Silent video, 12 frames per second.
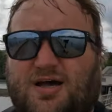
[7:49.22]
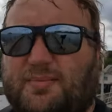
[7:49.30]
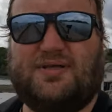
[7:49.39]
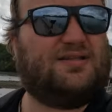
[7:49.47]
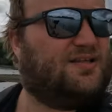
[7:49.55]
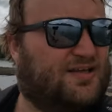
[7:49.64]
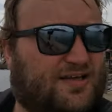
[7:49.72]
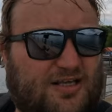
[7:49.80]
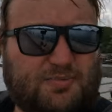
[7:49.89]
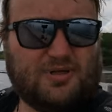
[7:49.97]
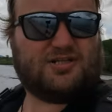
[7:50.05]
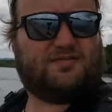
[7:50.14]
I mean,
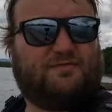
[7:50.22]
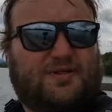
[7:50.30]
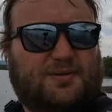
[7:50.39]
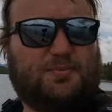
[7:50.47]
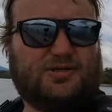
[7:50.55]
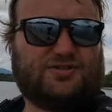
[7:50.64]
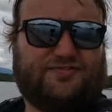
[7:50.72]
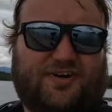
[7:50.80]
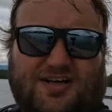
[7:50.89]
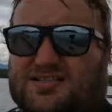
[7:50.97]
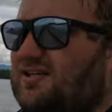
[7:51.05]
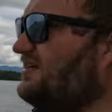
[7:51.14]
it went much
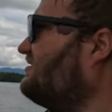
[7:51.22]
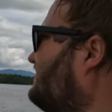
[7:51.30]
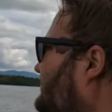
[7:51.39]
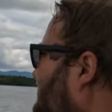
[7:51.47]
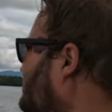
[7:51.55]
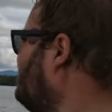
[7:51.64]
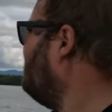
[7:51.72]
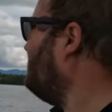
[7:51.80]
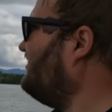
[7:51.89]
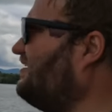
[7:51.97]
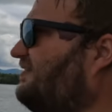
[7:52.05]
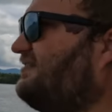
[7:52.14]
faster as
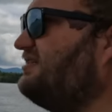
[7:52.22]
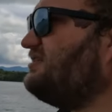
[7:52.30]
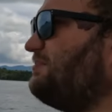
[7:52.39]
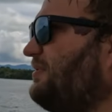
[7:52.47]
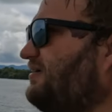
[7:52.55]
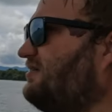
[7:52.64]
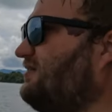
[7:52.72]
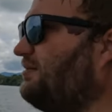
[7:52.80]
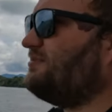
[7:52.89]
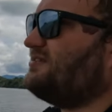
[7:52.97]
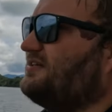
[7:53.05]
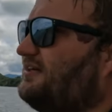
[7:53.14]
I anticipated,
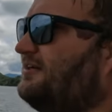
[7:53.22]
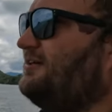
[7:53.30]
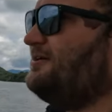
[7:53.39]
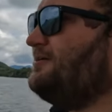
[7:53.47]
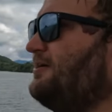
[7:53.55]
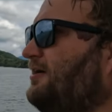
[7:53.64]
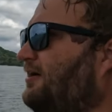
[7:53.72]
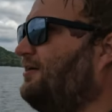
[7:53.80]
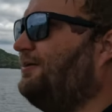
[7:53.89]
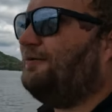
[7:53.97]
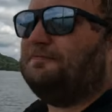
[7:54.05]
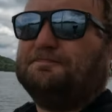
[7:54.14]
I must say.
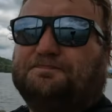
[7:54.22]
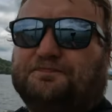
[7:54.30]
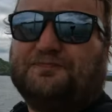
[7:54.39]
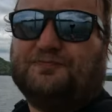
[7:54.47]
And